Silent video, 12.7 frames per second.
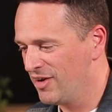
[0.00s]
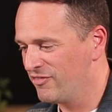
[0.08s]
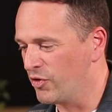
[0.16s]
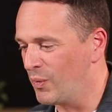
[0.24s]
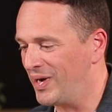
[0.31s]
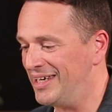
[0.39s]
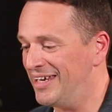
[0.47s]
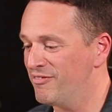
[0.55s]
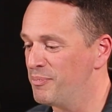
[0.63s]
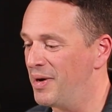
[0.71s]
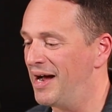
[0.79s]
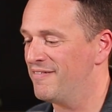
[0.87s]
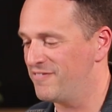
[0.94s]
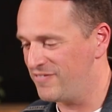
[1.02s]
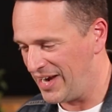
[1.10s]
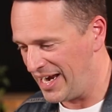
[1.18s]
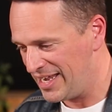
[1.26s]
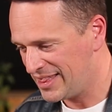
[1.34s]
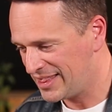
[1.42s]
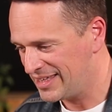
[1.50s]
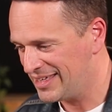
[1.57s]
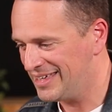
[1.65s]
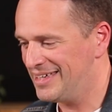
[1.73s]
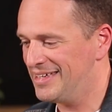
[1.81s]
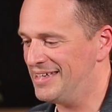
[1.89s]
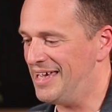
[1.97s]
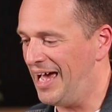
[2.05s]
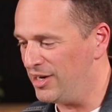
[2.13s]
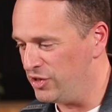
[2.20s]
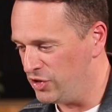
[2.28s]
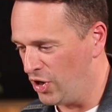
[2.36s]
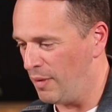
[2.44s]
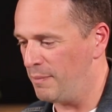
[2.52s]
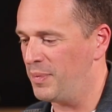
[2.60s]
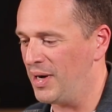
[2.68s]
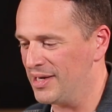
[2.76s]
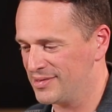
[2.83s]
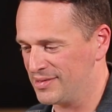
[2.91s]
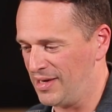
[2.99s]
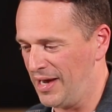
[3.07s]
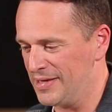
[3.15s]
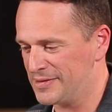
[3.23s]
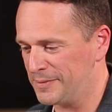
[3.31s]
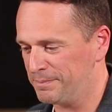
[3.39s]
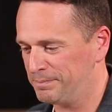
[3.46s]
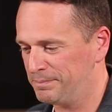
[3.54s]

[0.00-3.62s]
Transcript: for we live by faith and not by sight.